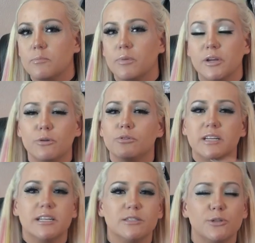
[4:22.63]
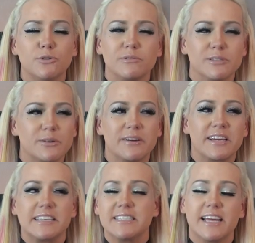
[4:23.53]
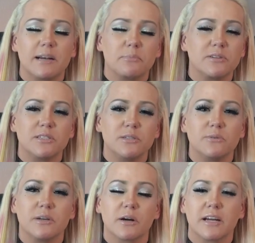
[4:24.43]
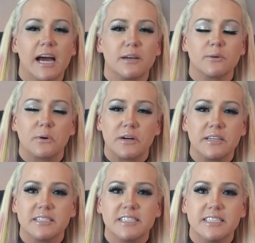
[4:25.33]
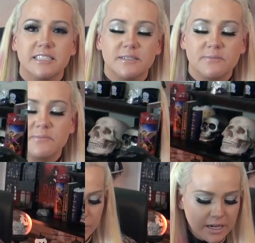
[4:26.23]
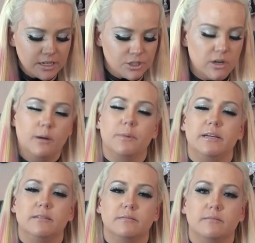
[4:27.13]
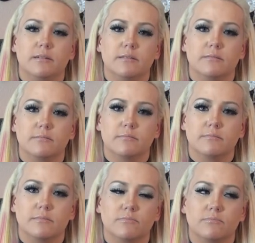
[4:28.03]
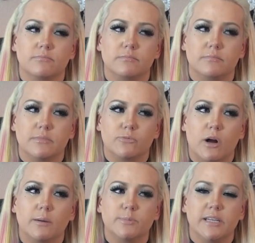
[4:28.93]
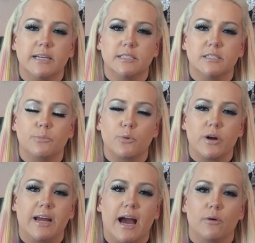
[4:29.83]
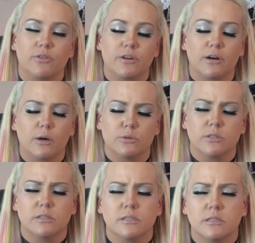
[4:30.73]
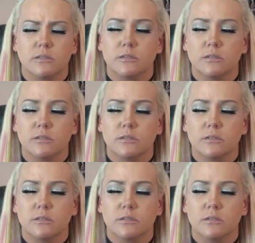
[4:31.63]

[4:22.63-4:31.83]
but you did it too, so I guess that puts you in our category, doesn't it? So they're bringing a shaman, Rob says, to bring out the ghosts.